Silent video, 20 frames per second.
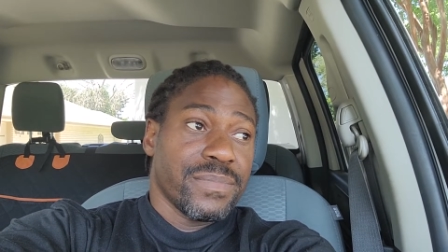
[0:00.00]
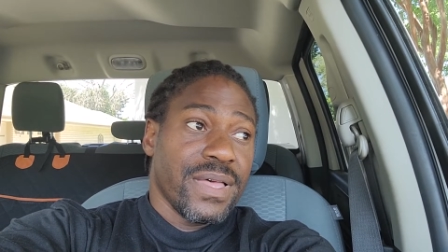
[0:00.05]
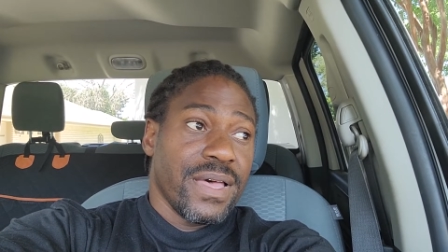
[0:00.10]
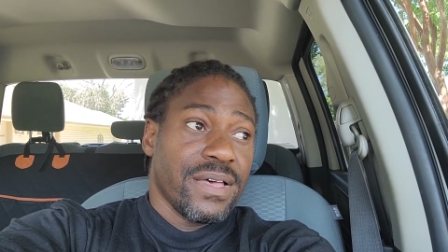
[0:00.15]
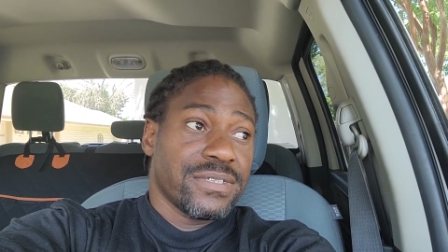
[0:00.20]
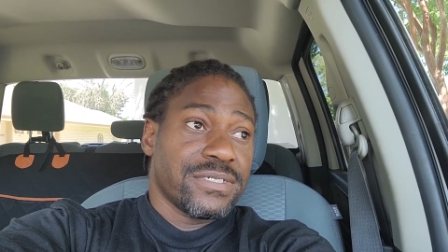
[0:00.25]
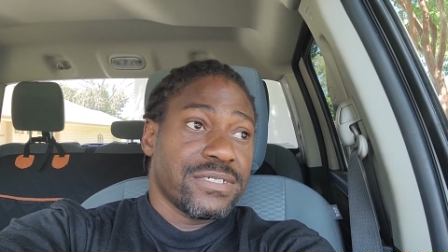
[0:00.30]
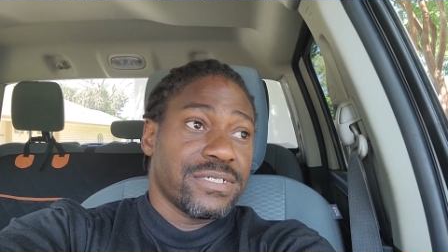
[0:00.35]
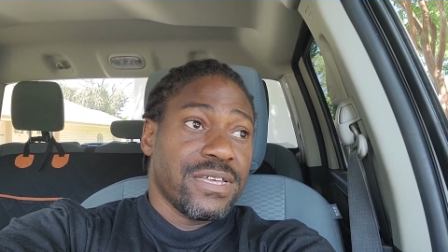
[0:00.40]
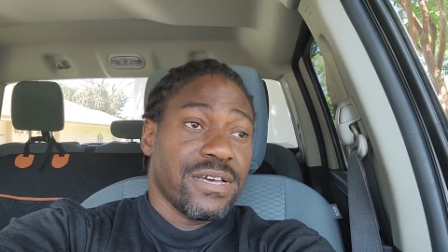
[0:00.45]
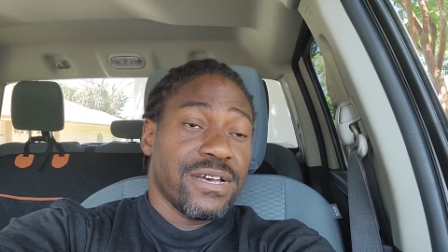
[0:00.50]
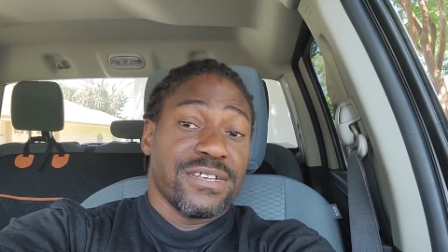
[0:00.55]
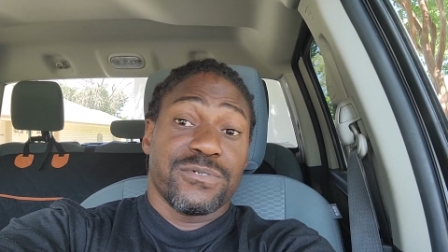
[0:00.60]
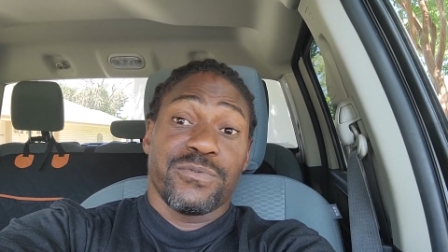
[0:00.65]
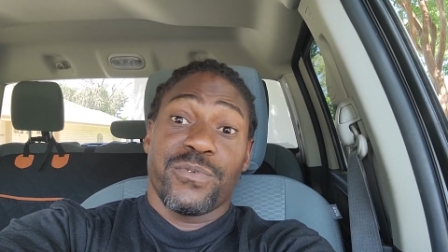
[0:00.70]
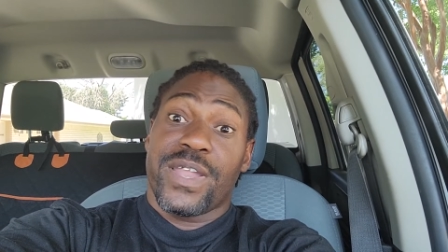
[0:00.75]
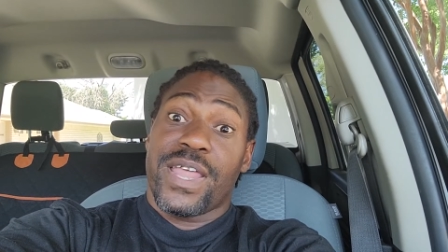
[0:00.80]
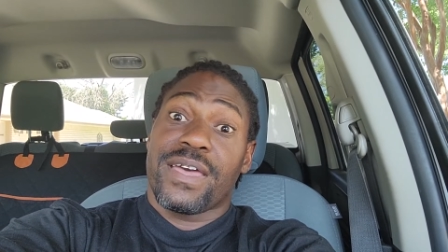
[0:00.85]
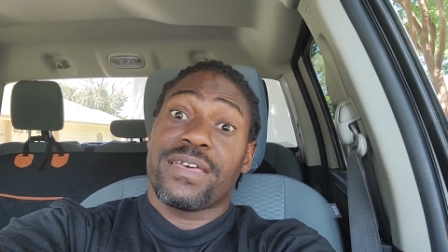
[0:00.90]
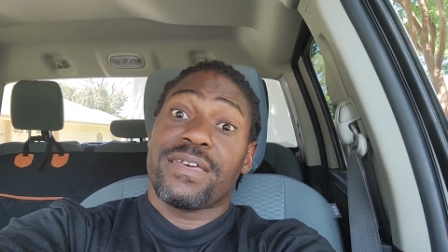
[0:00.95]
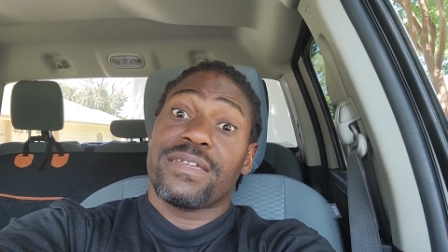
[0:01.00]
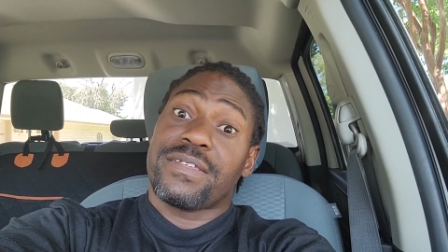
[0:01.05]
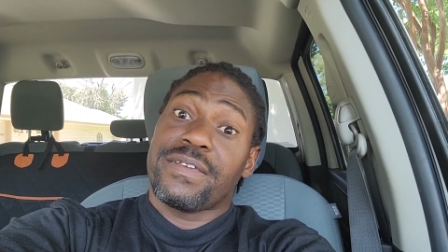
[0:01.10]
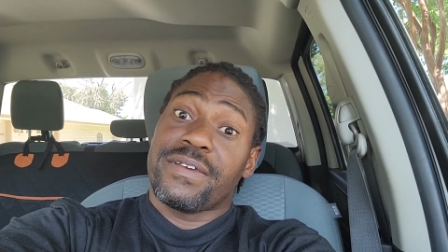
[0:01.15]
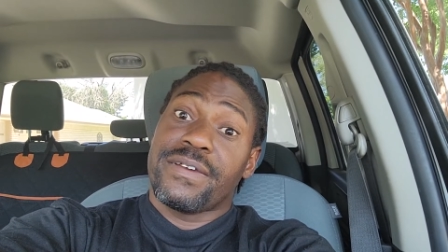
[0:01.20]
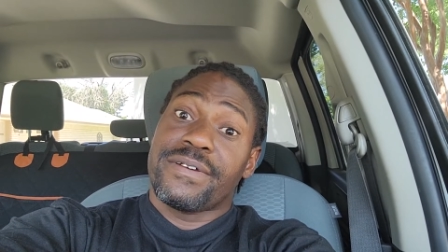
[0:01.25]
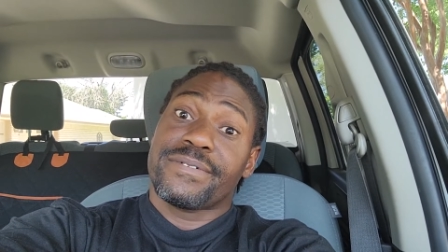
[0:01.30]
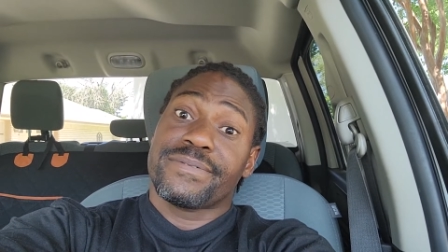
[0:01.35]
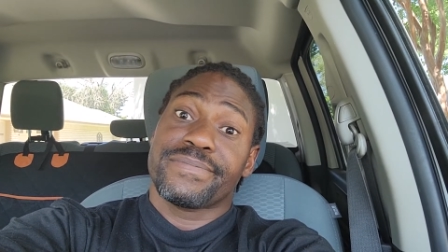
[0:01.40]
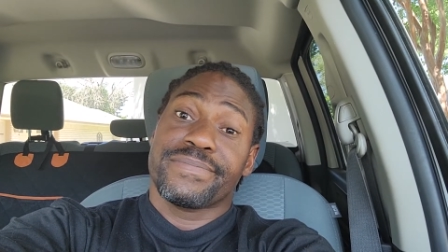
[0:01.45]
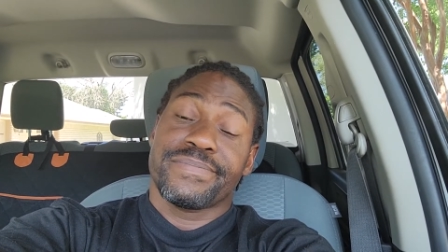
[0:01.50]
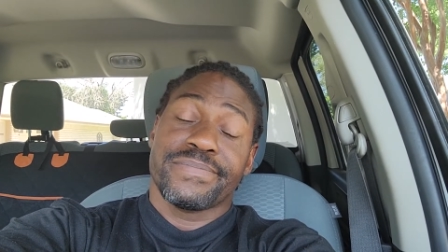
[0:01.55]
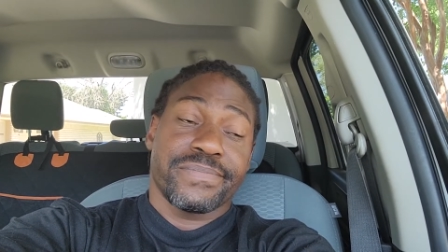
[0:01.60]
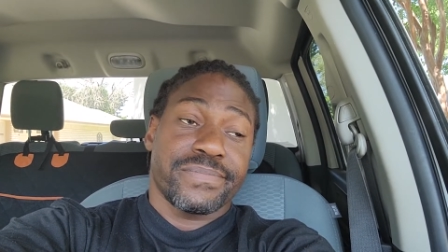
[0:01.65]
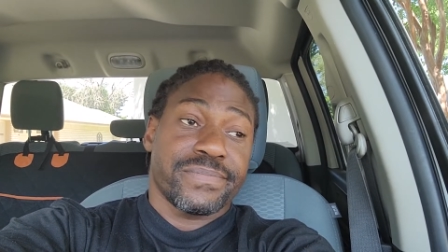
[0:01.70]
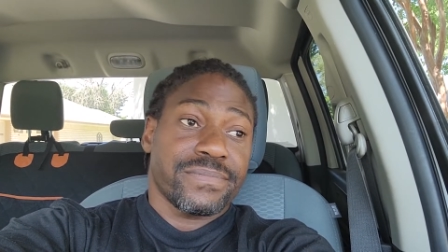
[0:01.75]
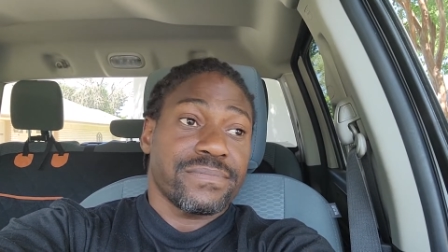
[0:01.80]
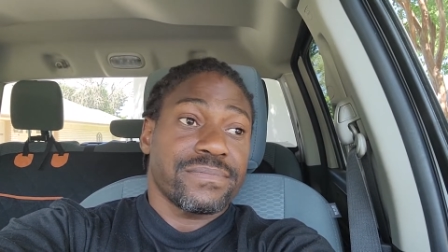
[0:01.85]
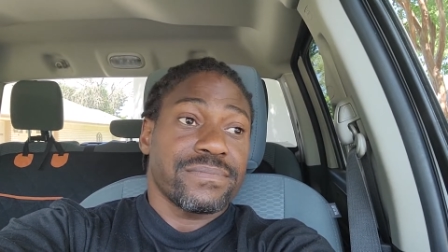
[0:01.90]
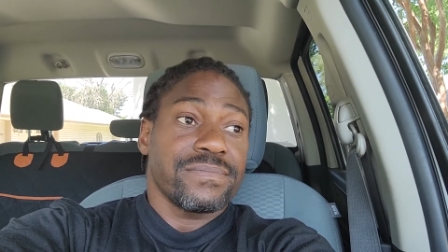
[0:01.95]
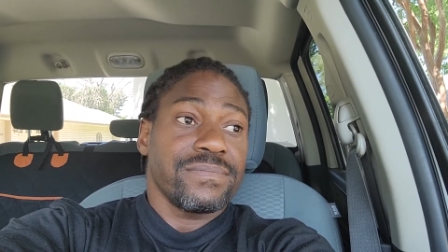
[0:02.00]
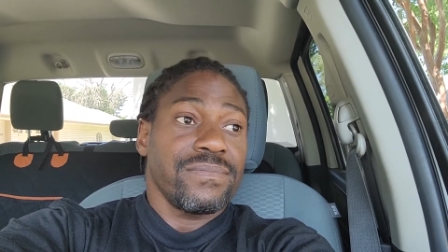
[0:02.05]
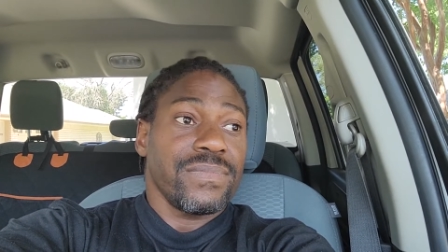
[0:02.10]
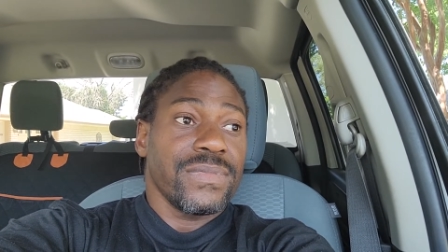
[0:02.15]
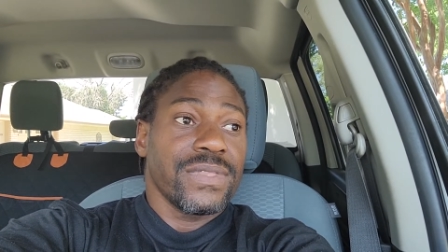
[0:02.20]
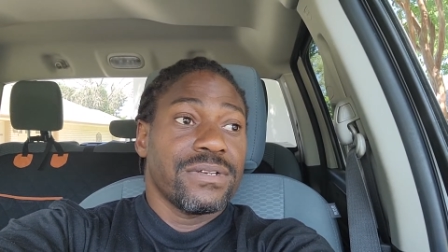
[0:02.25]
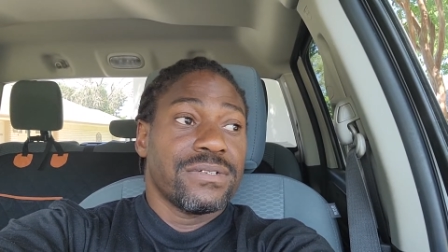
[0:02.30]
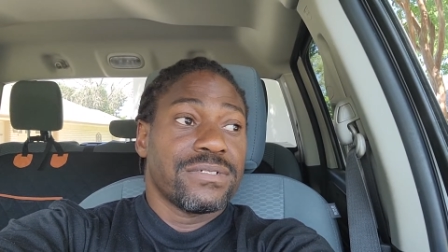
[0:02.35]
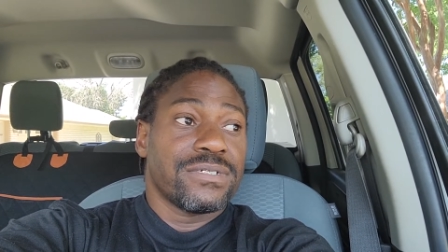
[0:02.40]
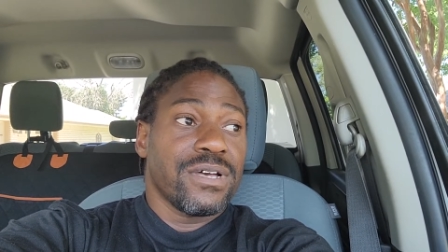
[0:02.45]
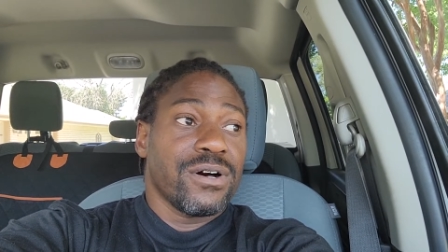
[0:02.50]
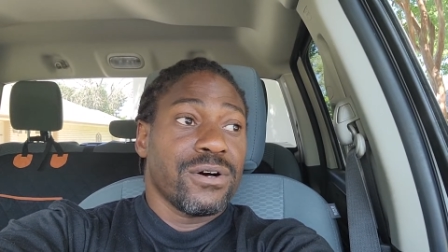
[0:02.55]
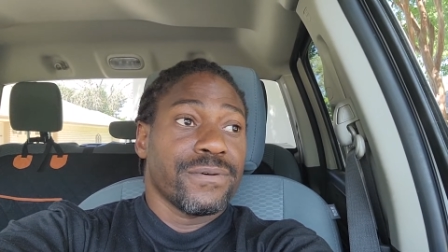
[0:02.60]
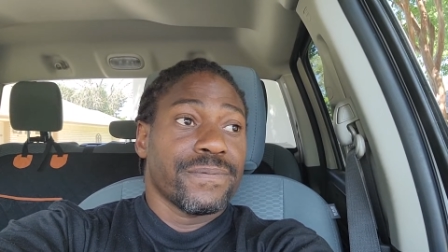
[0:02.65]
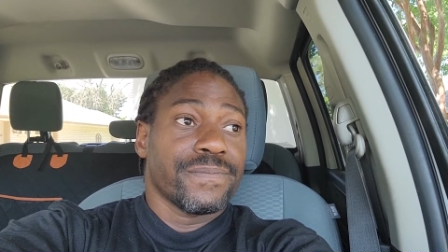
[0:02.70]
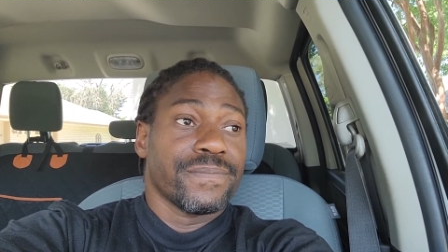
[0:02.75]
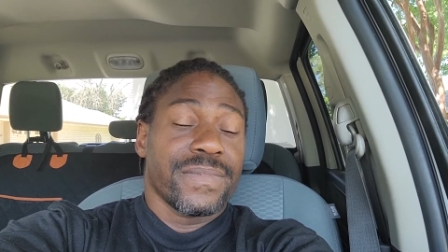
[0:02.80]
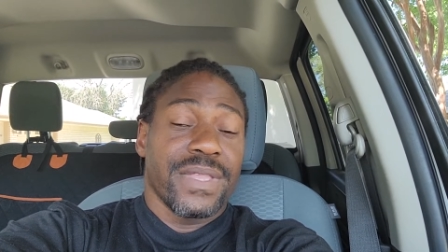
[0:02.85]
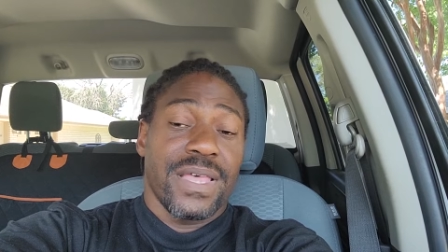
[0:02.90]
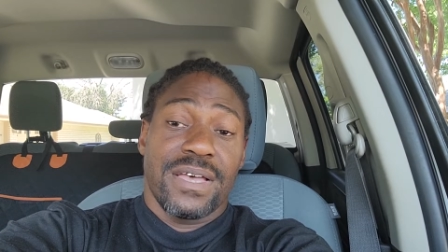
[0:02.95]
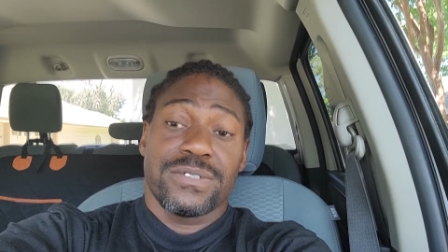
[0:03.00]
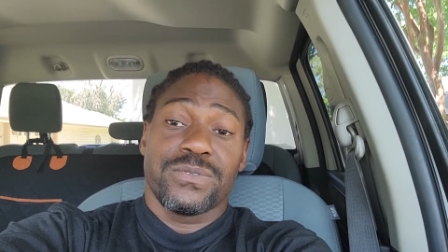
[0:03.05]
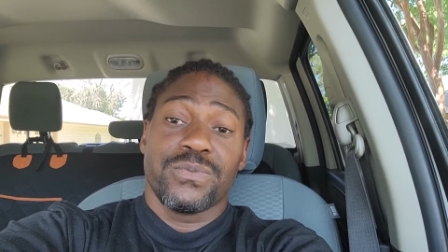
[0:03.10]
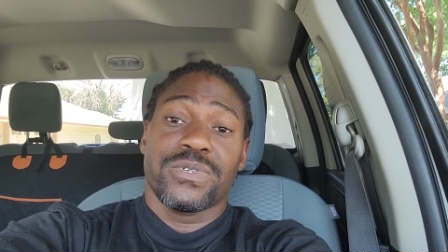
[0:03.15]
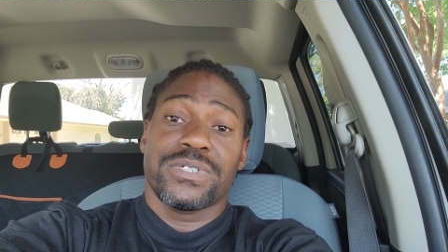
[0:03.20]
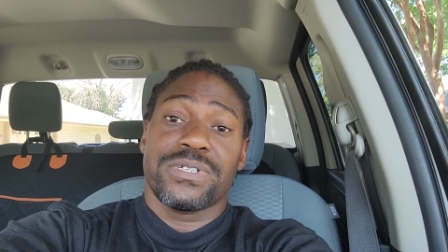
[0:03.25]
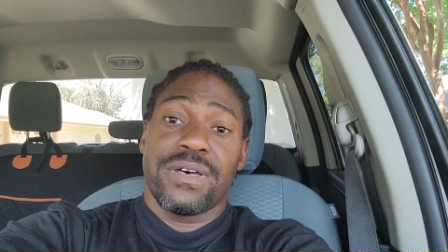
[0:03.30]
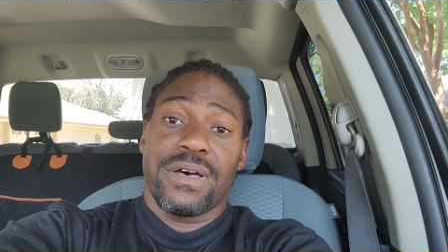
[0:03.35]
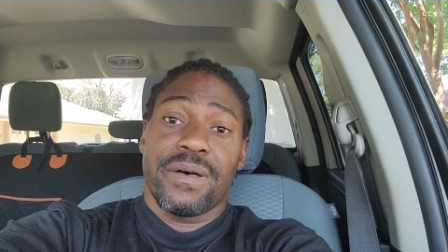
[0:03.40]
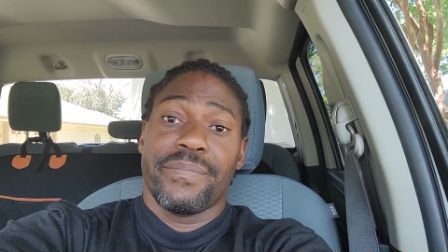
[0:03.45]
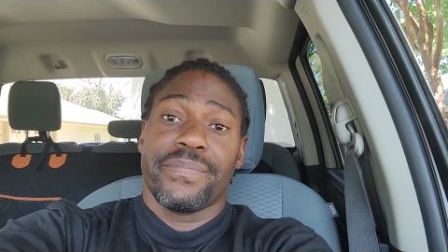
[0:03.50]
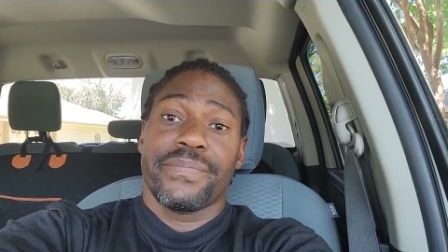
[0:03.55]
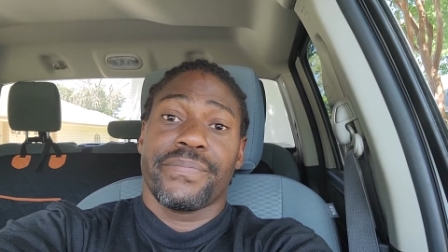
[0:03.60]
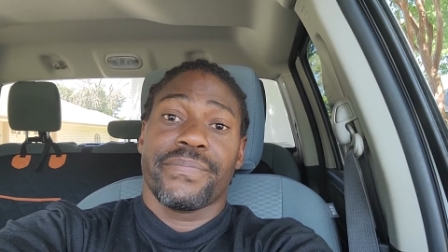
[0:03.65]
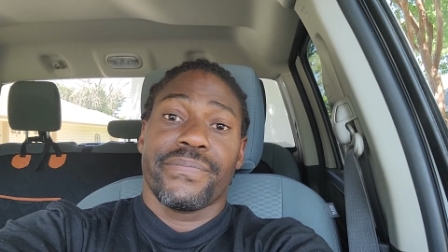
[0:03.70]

as it does when I get there. So that's what's up.